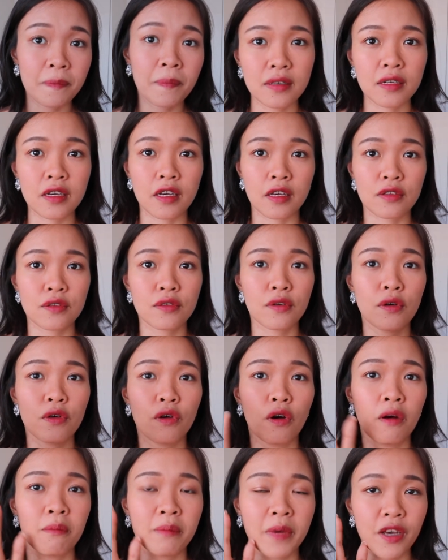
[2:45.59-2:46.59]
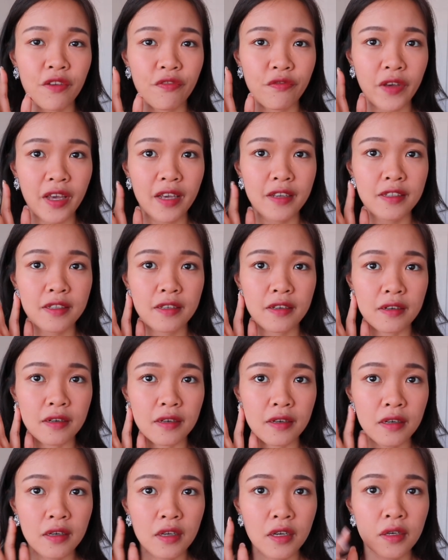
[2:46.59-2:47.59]
Okay, so on my face
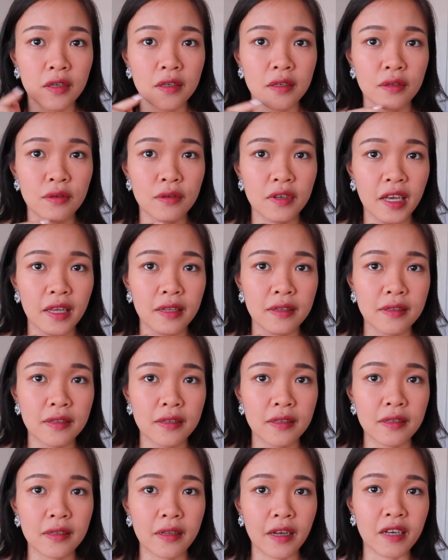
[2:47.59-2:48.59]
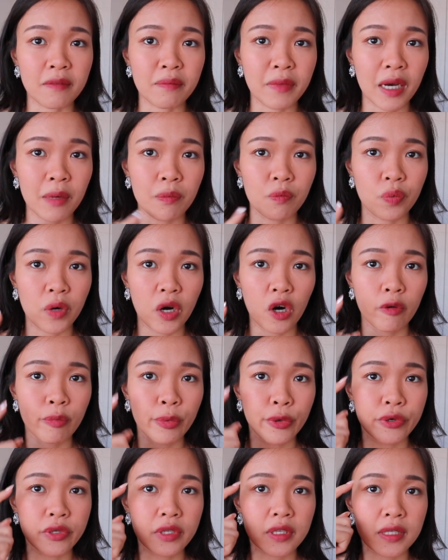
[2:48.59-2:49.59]
here, you can see that my brow
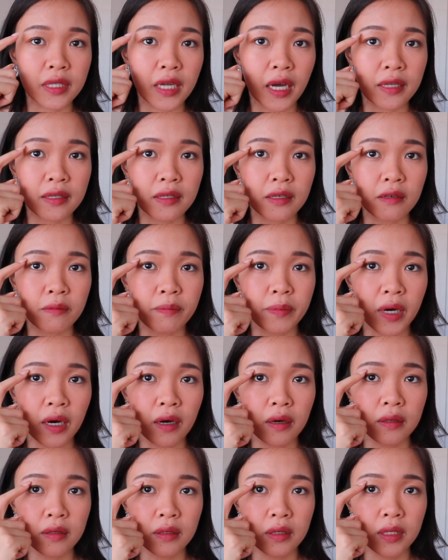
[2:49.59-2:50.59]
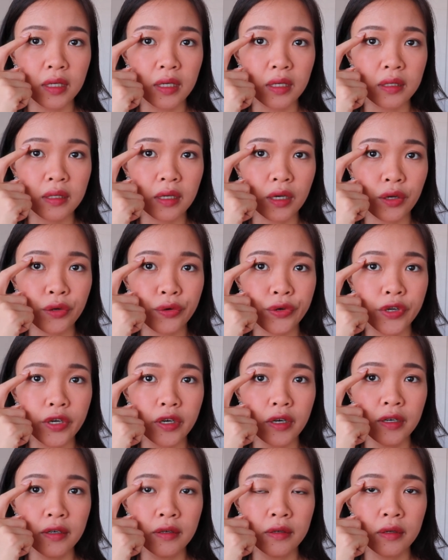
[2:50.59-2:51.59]
bone starts about this
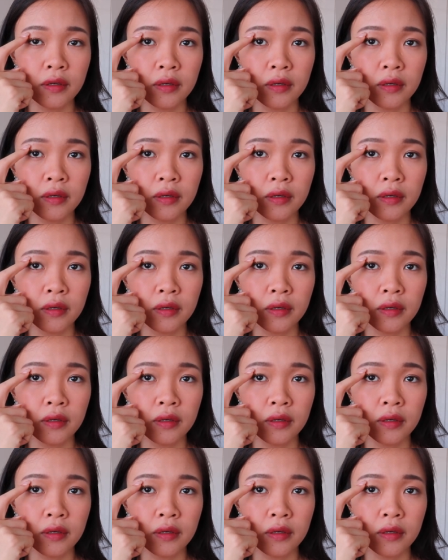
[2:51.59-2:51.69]
area.